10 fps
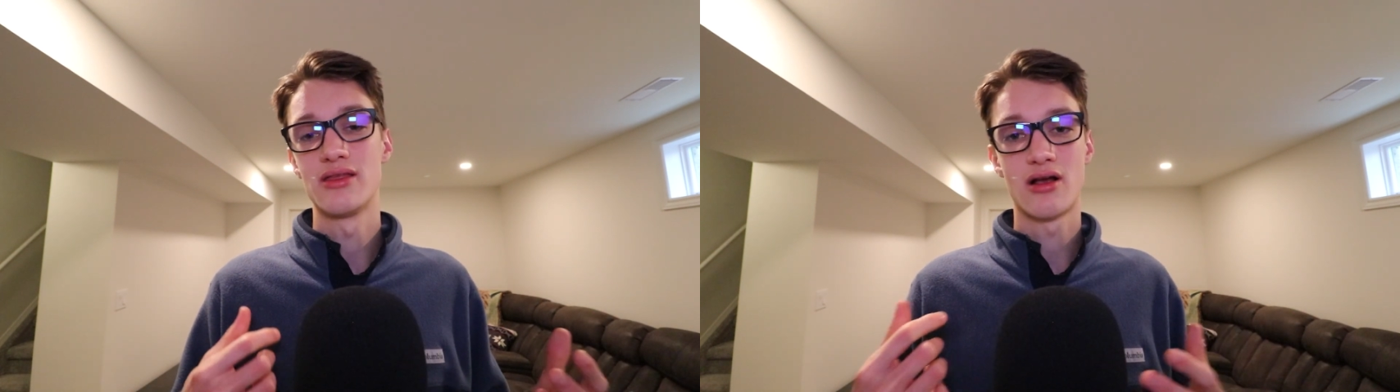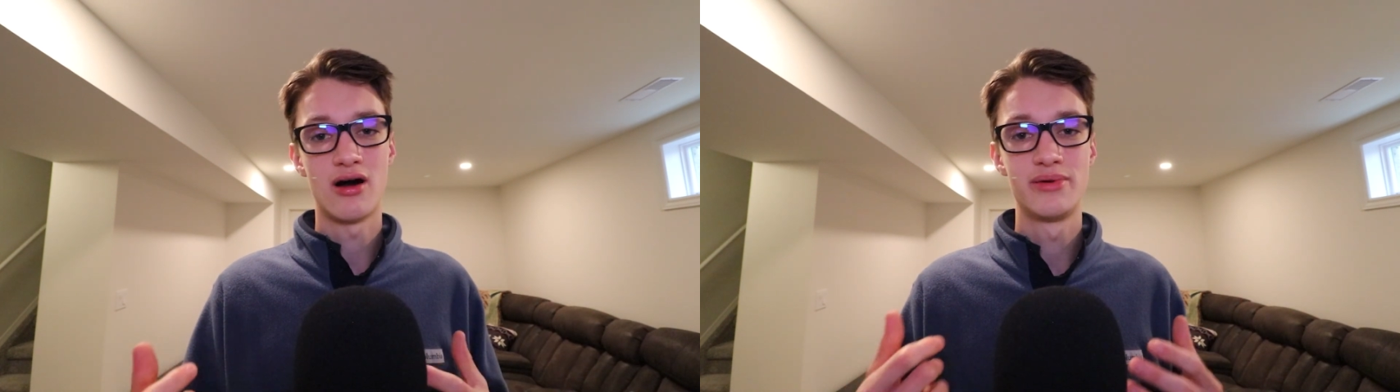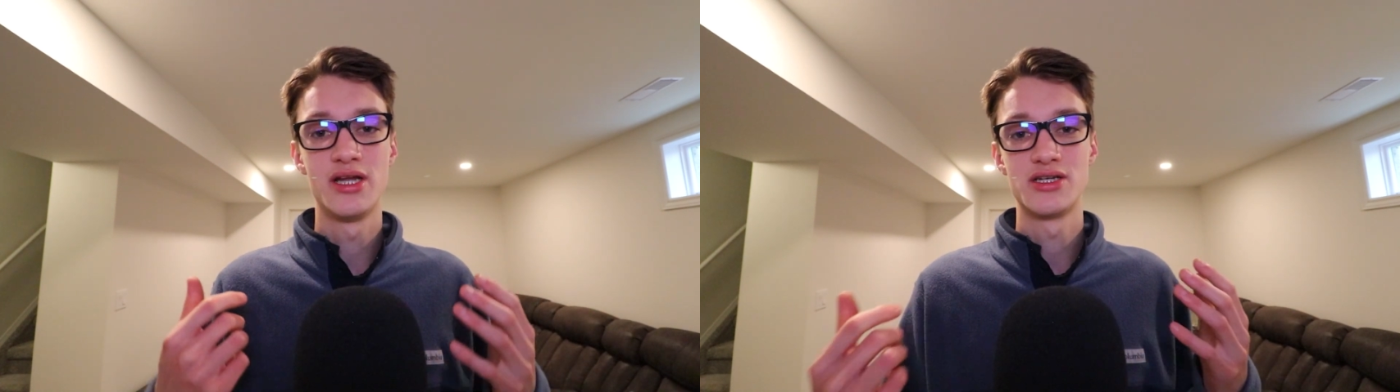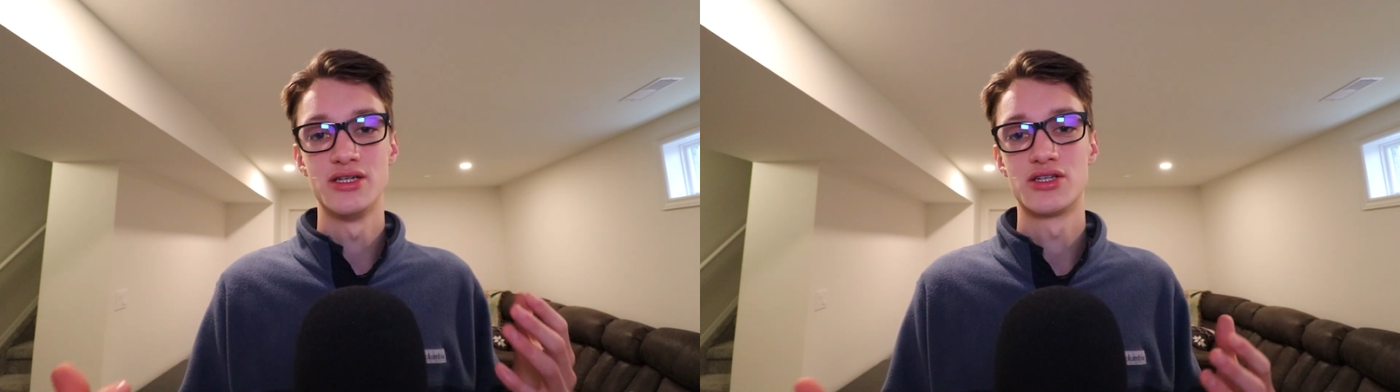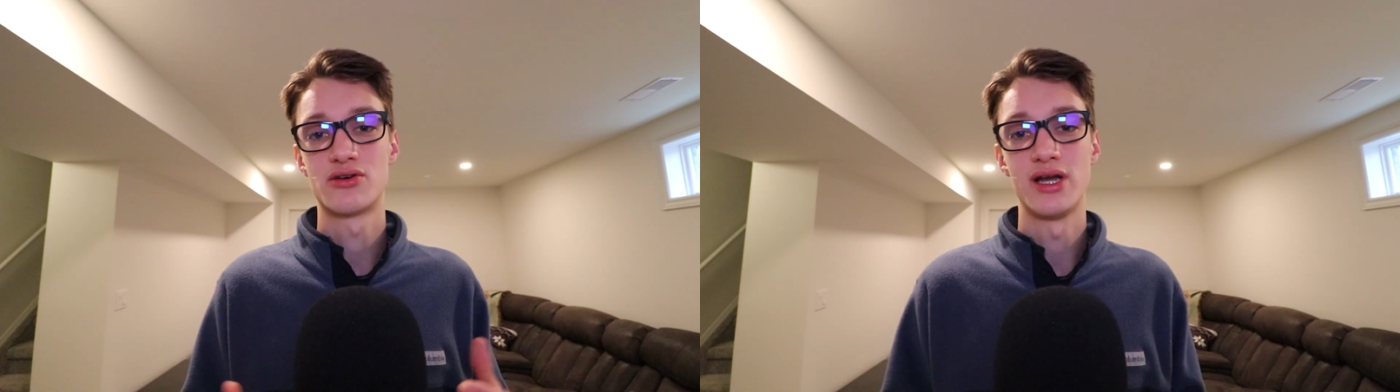The competition
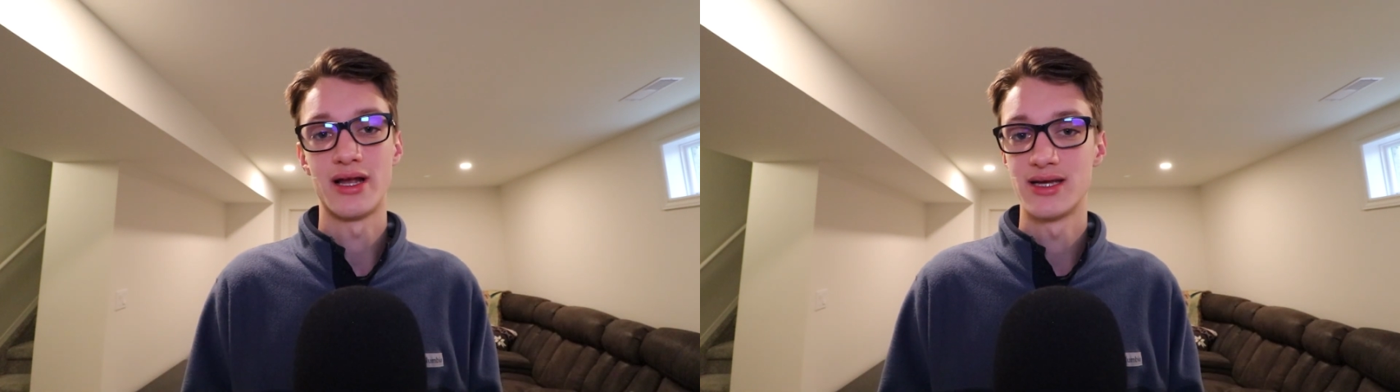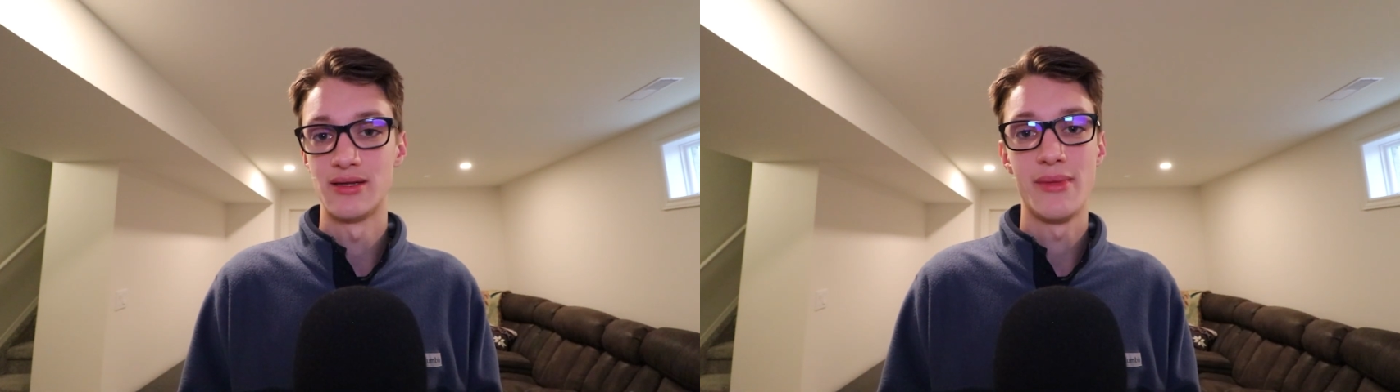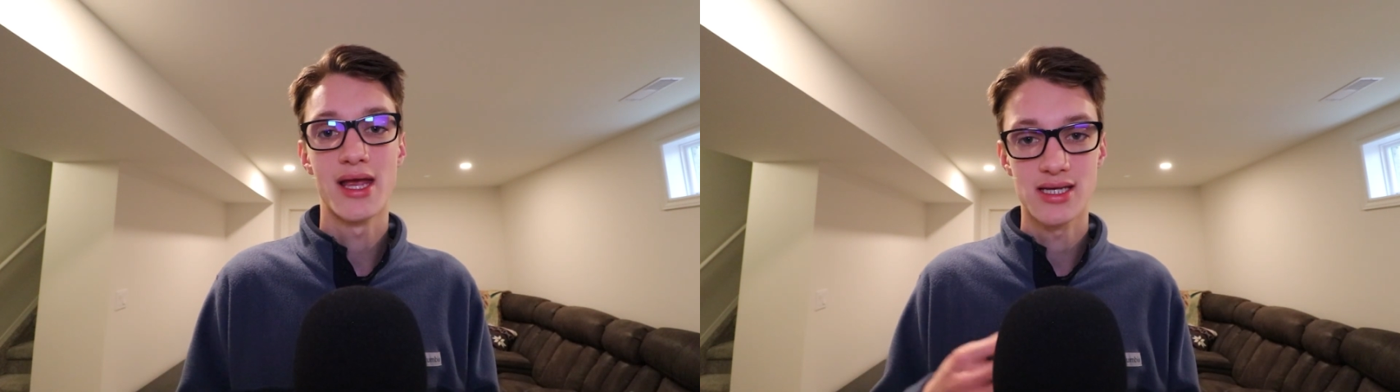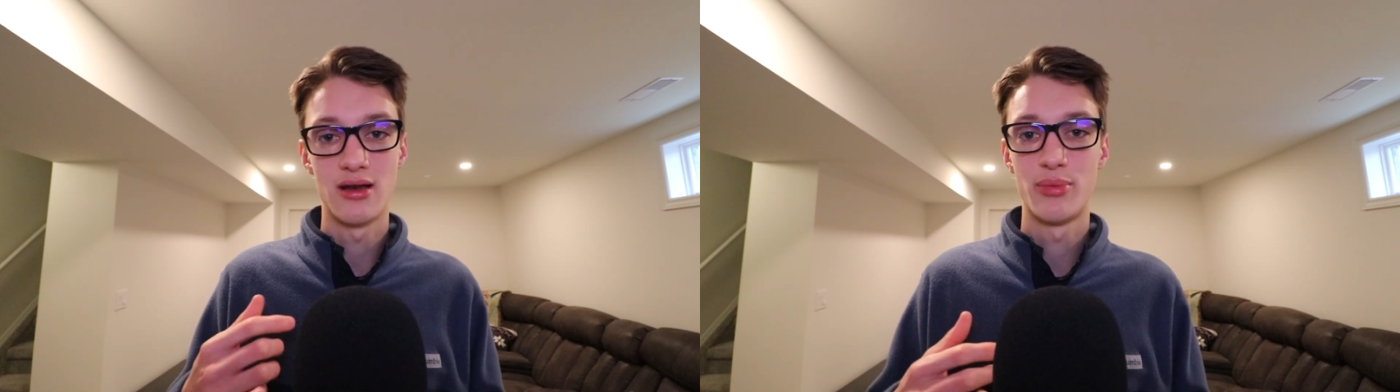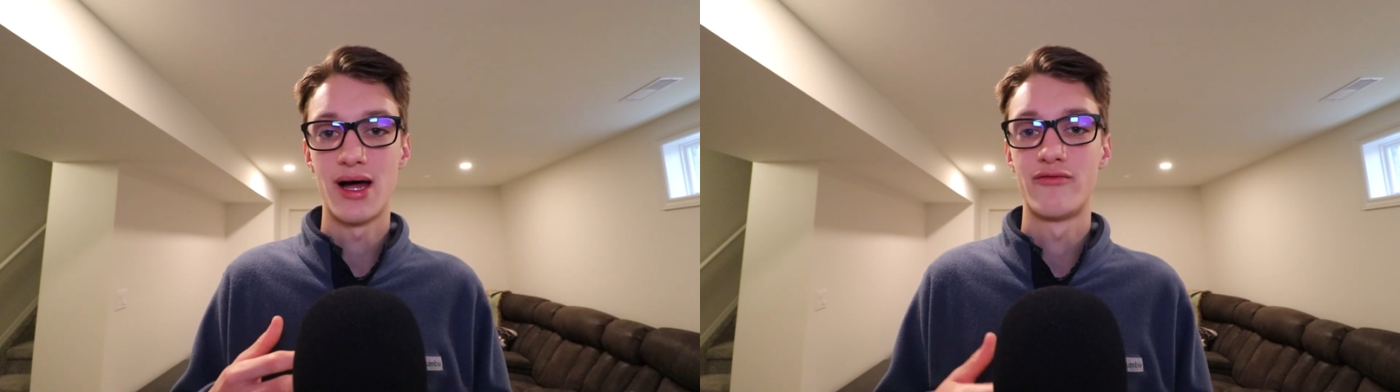is great because it makes
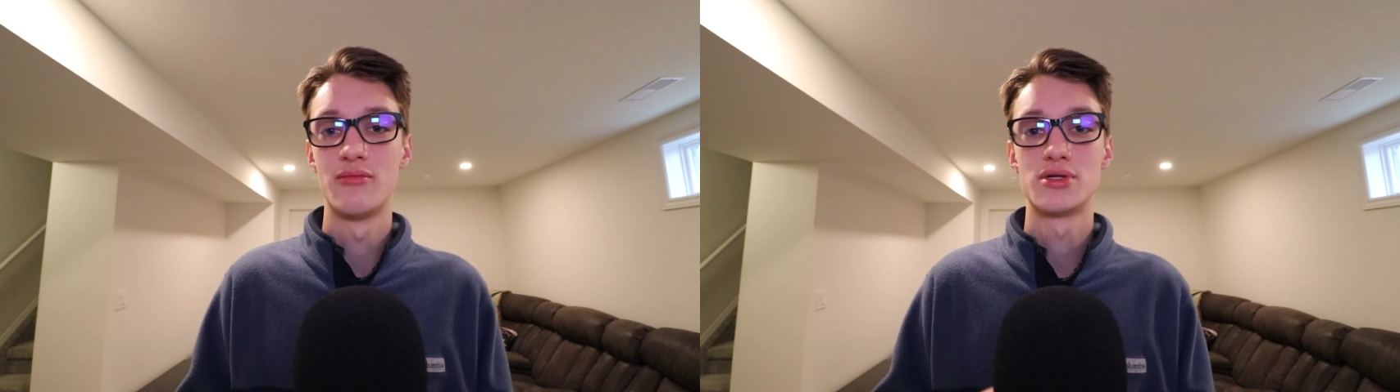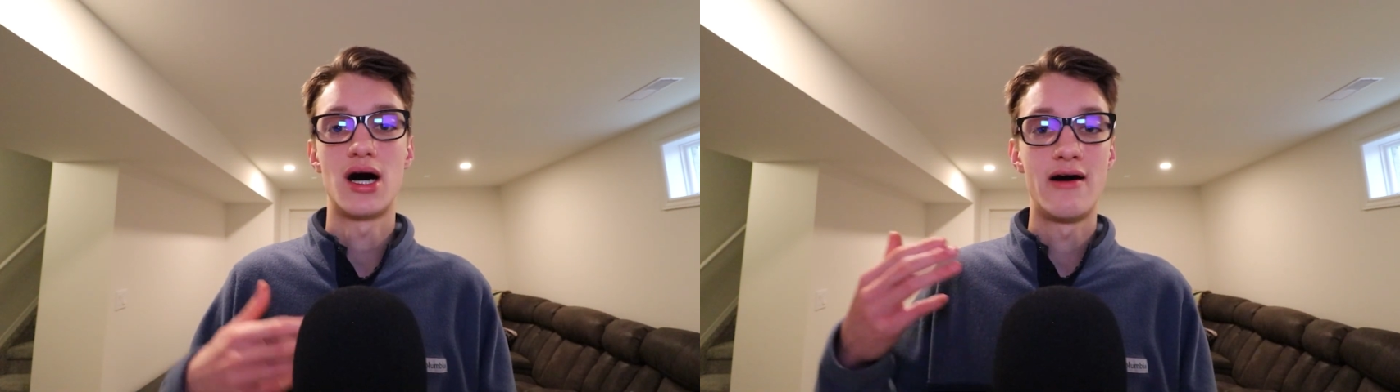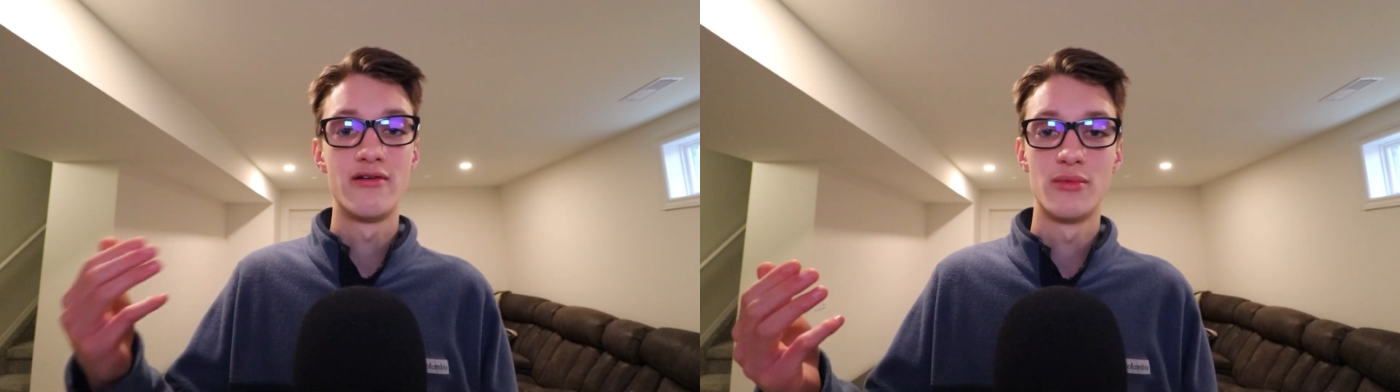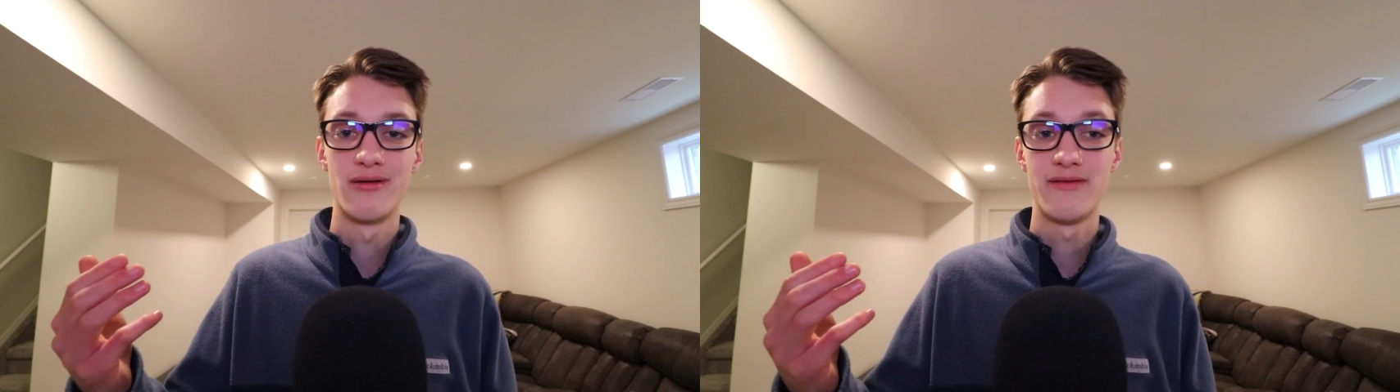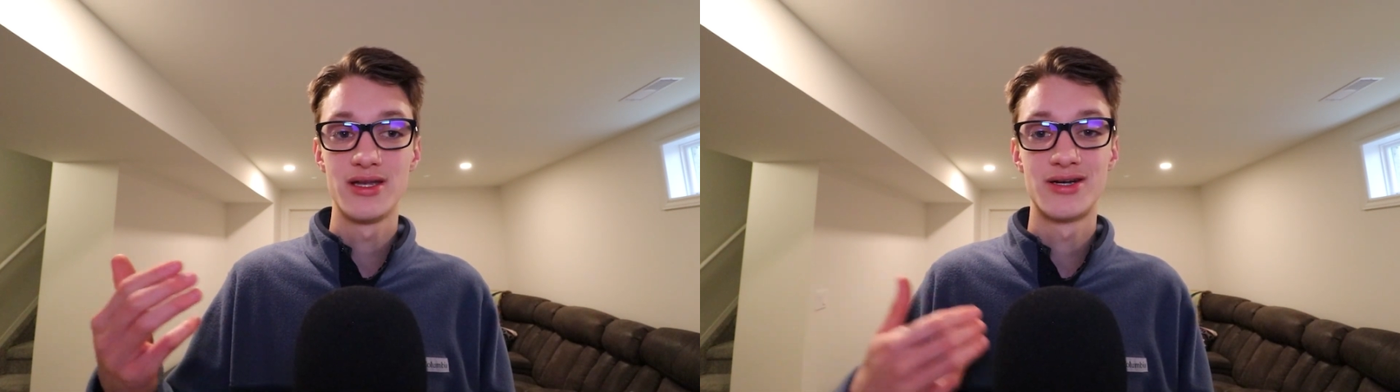other platforms offer more
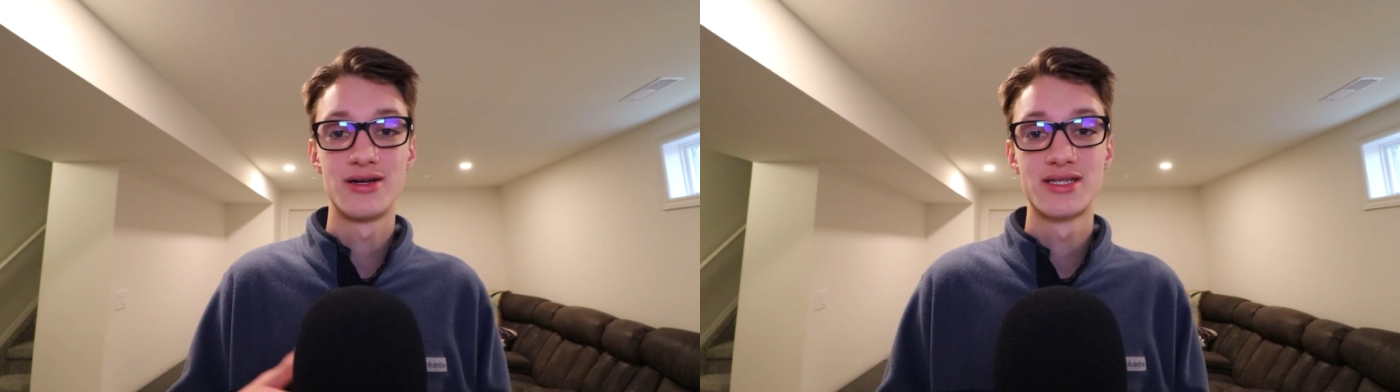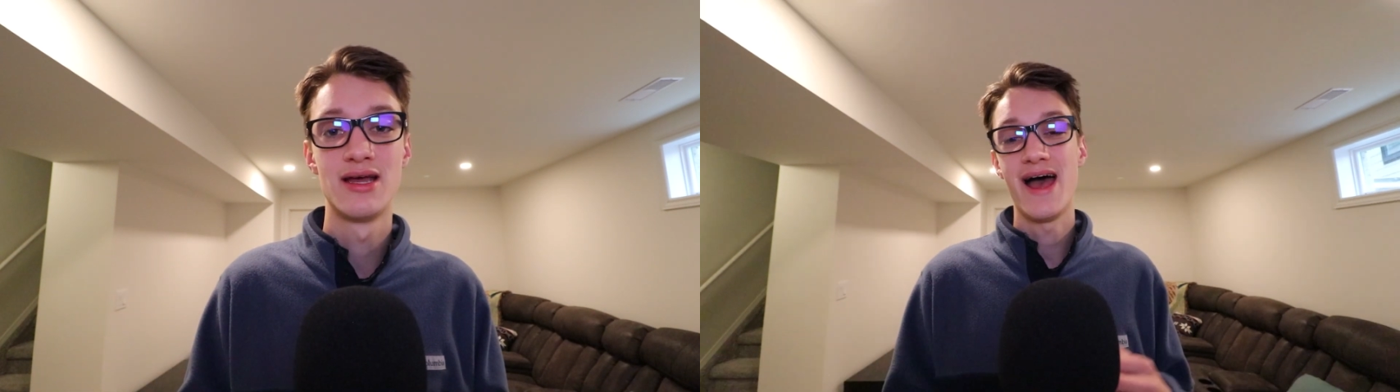features